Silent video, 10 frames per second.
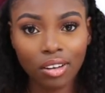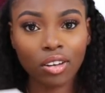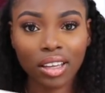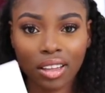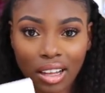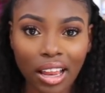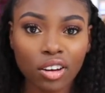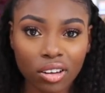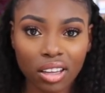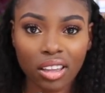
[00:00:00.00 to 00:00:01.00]
look
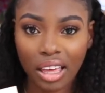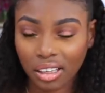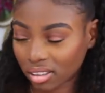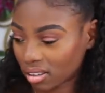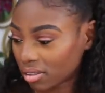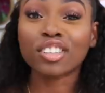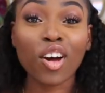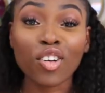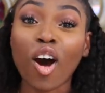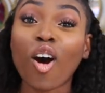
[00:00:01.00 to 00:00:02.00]
at this.
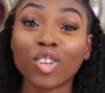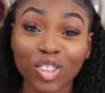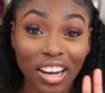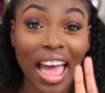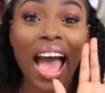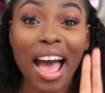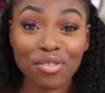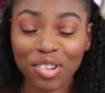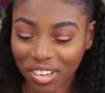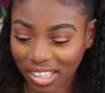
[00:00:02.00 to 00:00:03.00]
No, hold on, I
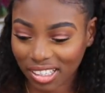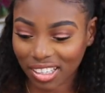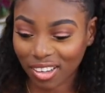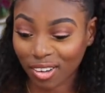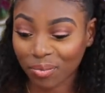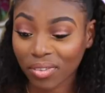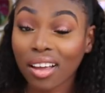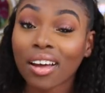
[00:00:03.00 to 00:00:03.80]
have to read it to you.